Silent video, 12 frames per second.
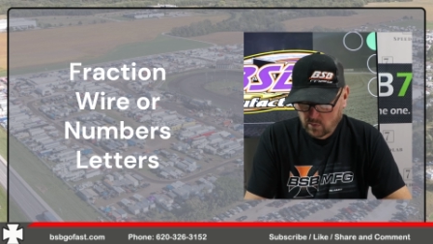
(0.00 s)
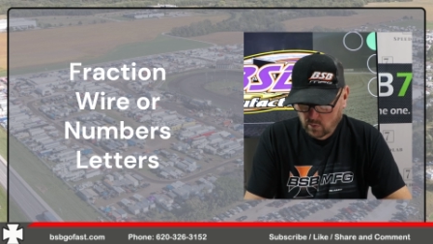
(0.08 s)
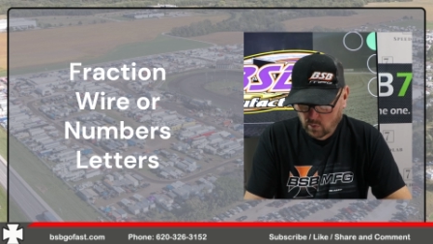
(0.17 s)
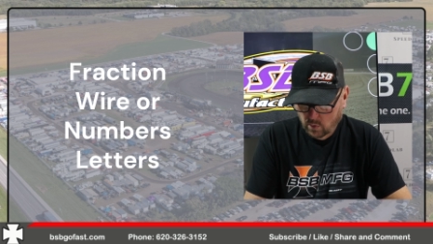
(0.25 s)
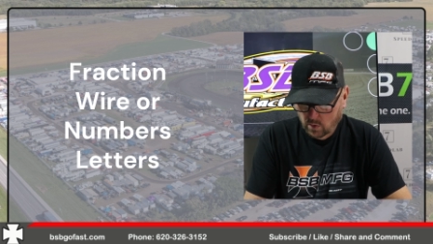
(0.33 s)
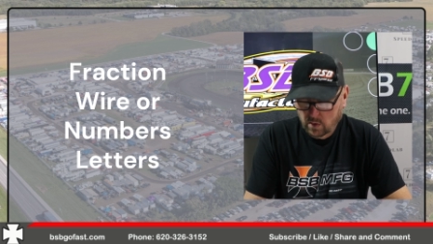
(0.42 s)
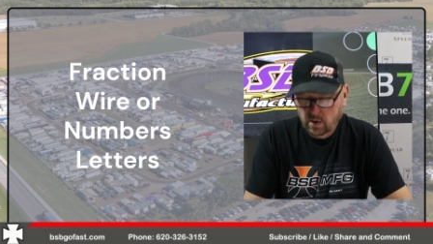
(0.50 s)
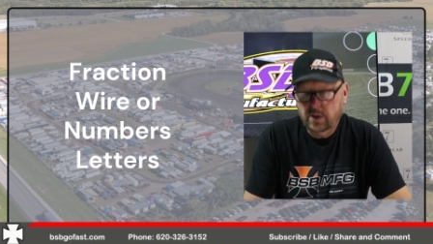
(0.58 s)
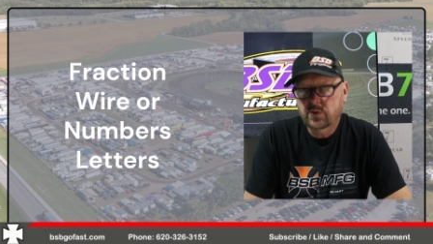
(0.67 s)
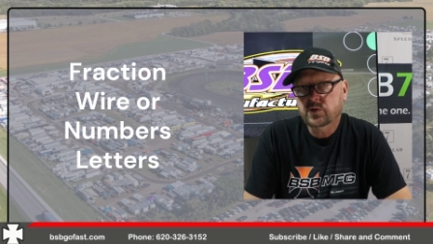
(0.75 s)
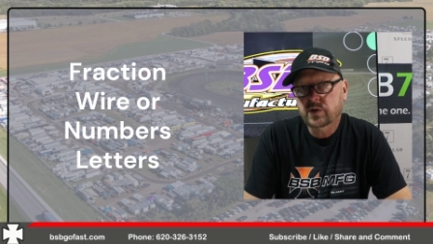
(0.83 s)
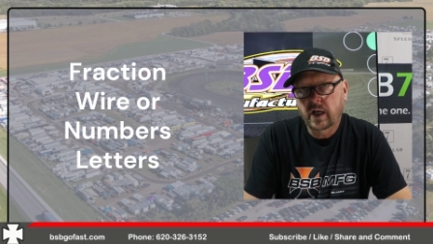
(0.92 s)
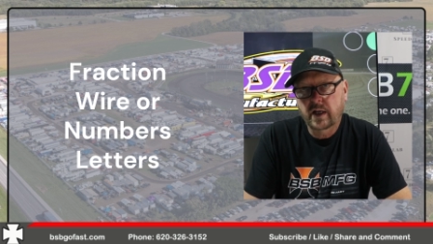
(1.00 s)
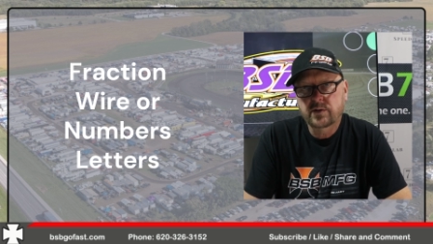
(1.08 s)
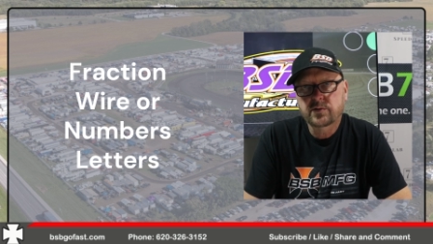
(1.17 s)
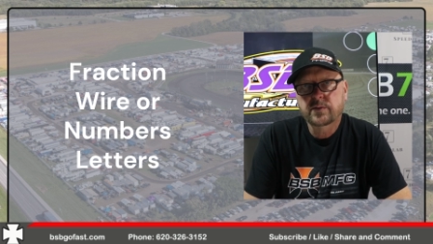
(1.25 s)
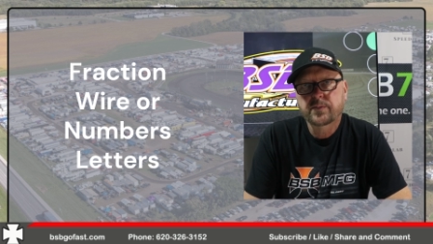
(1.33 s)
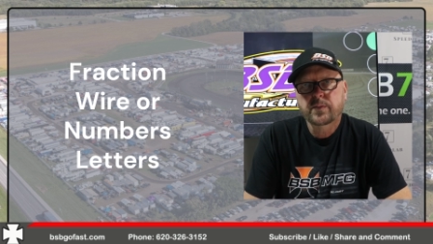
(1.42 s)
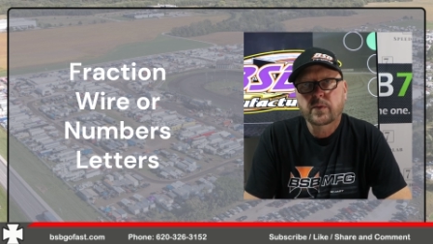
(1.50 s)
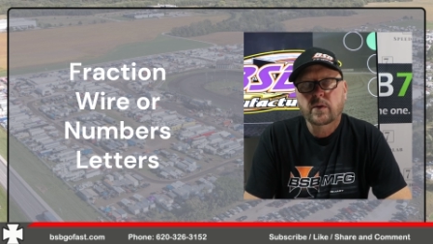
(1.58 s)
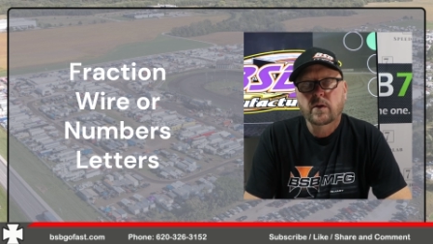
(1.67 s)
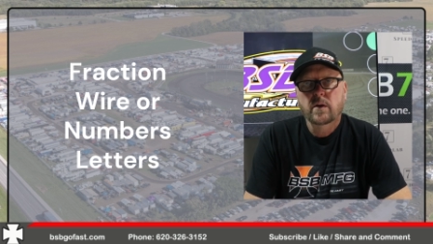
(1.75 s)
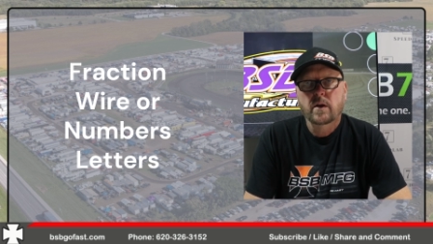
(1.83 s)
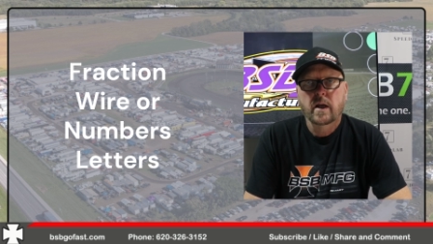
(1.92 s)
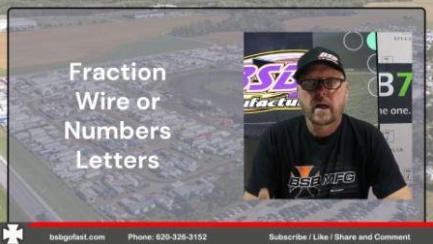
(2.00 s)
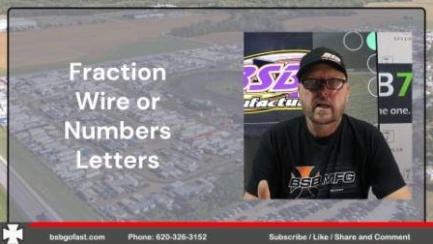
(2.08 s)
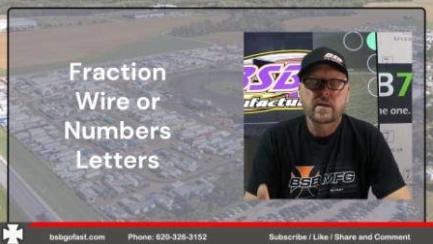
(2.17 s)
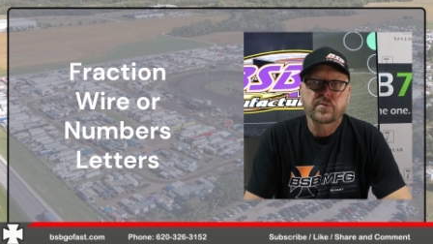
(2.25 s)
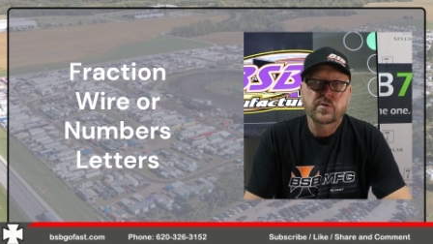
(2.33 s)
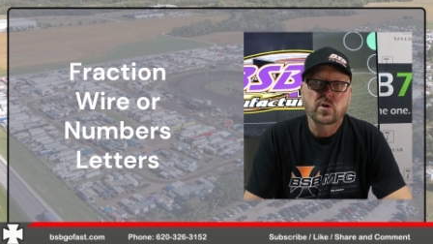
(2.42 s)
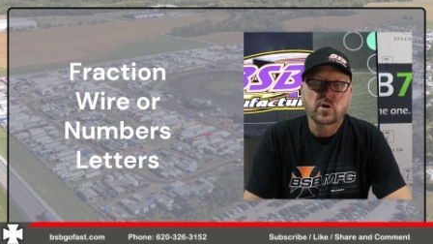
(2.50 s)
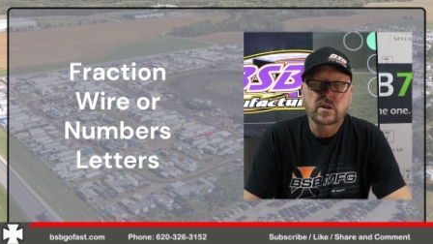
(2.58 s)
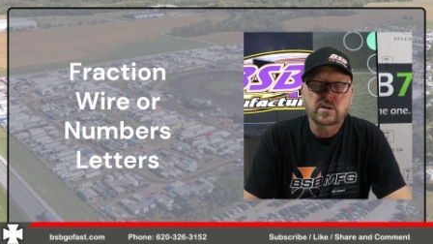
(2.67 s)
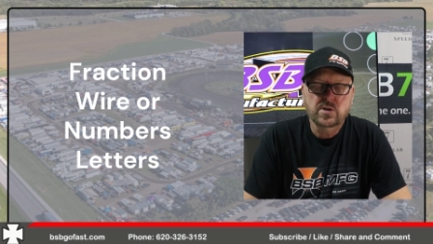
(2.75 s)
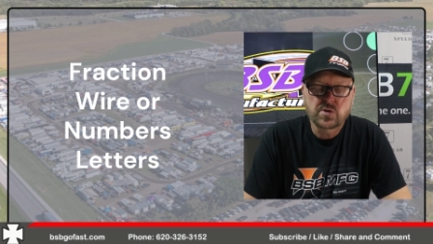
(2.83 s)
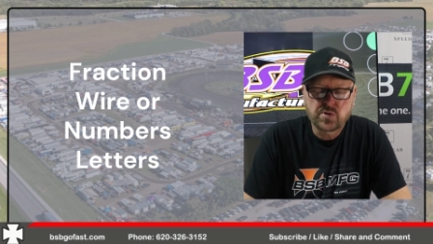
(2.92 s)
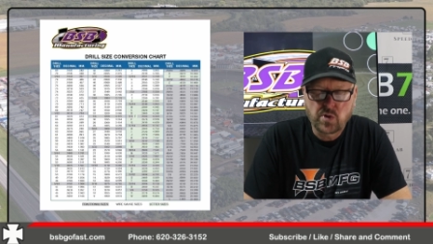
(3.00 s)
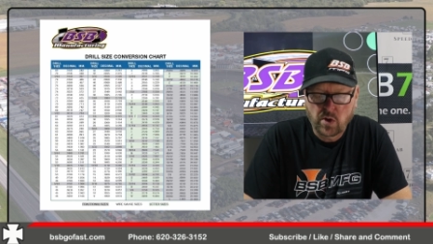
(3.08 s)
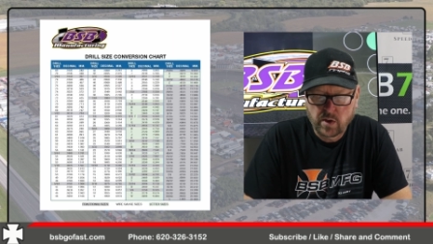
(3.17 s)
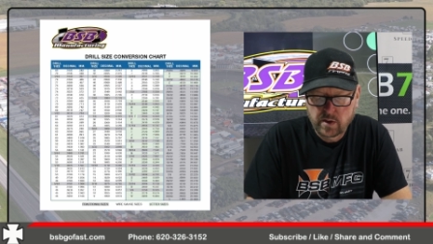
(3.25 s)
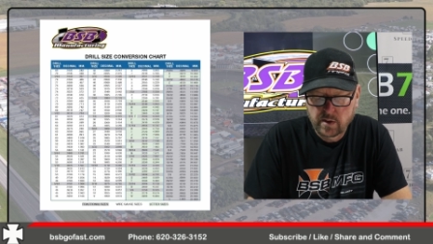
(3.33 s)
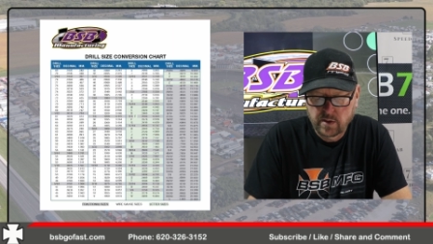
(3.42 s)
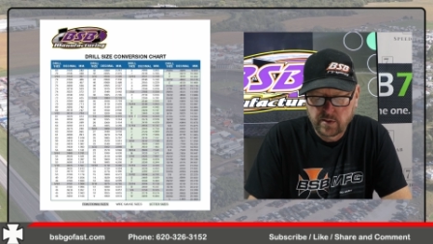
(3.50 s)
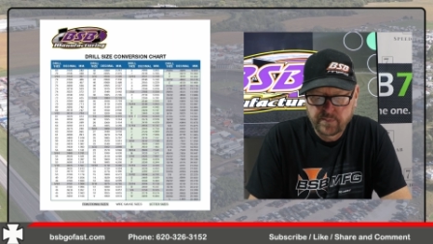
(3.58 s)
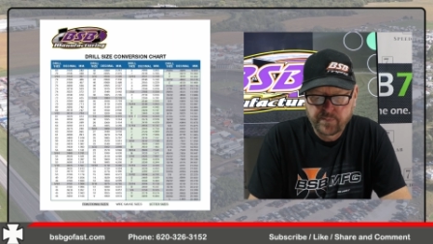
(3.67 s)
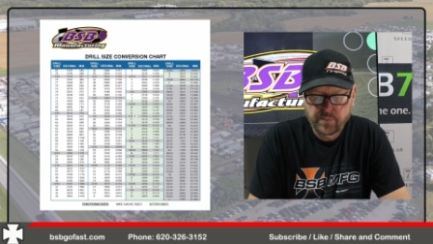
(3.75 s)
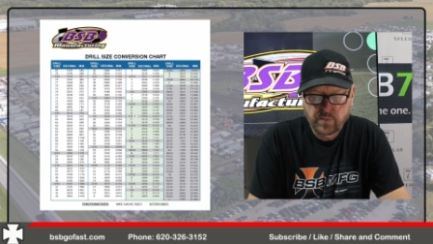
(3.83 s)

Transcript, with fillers: or letter size. And if you look at this chart here,